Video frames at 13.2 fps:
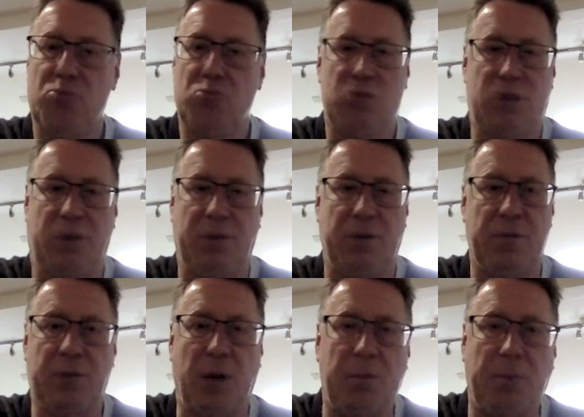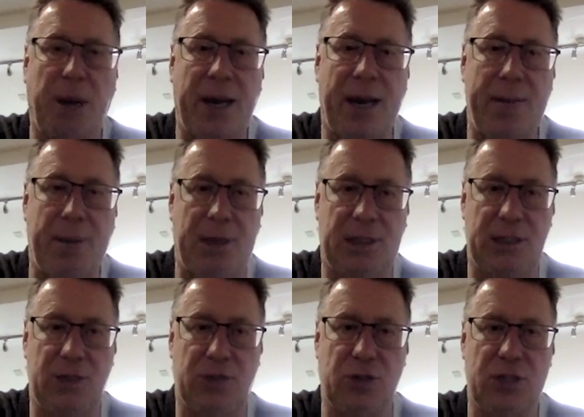some of them don't pay that much
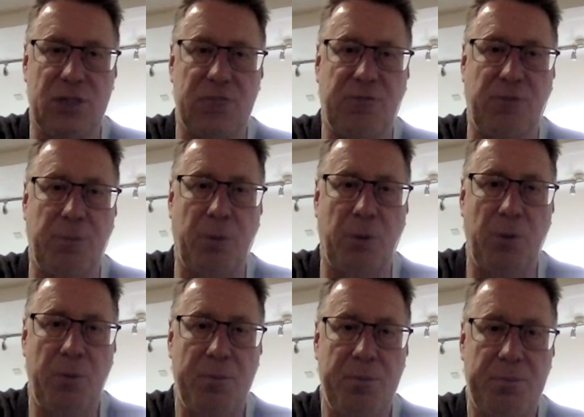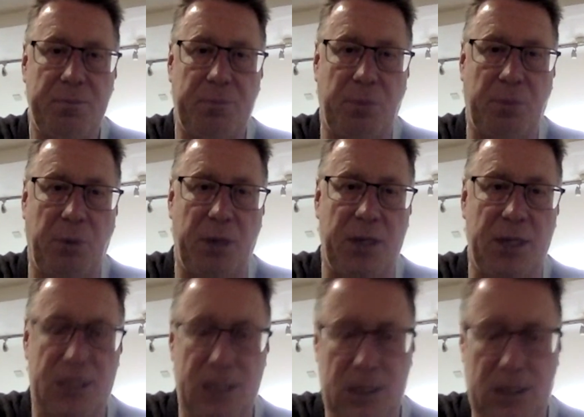interest in football. But when
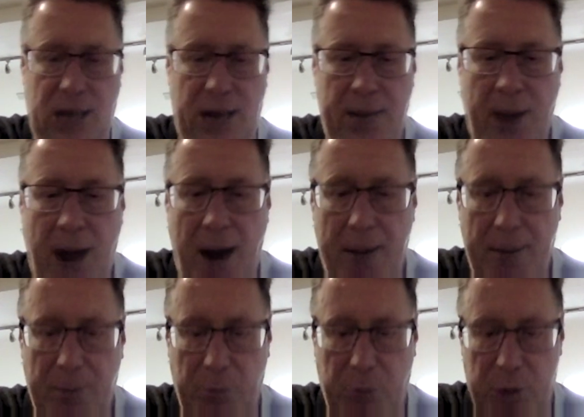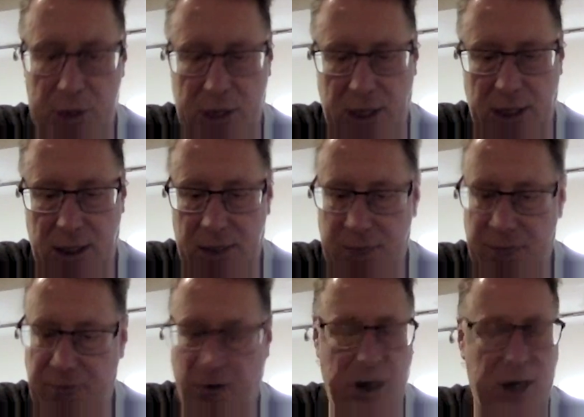this has come up, we're suddenly
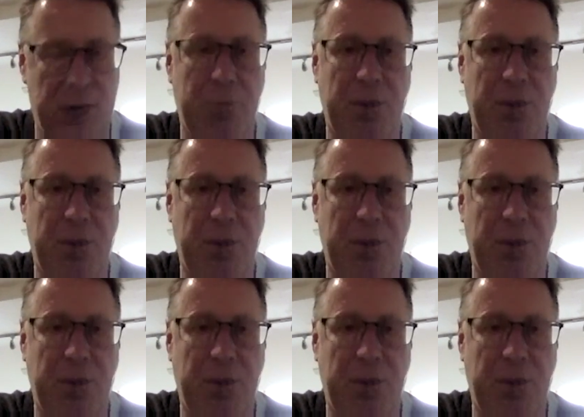finding